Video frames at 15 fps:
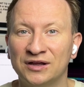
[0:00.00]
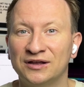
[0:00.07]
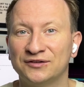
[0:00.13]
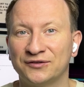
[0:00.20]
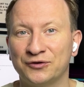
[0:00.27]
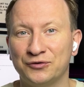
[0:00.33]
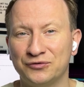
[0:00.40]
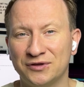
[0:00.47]

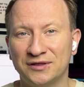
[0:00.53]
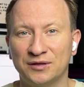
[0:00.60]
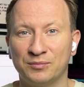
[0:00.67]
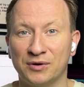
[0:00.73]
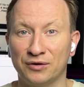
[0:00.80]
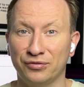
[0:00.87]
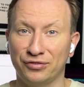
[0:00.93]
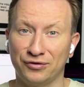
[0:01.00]
So you need
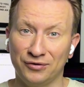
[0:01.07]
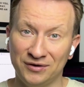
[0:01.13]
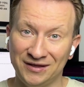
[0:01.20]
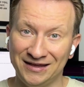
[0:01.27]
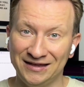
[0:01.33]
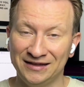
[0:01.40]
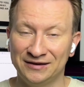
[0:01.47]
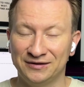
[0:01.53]
about
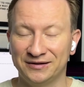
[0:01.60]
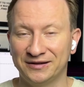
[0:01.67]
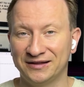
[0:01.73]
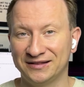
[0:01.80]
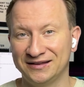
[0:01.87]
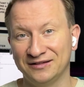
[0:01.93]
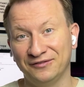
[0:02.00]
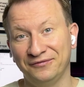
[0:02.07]
30
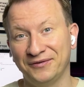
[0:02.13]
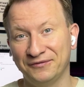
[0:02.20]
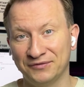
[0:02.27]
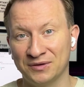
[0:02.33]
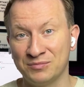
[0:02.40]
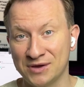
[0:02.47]
till 50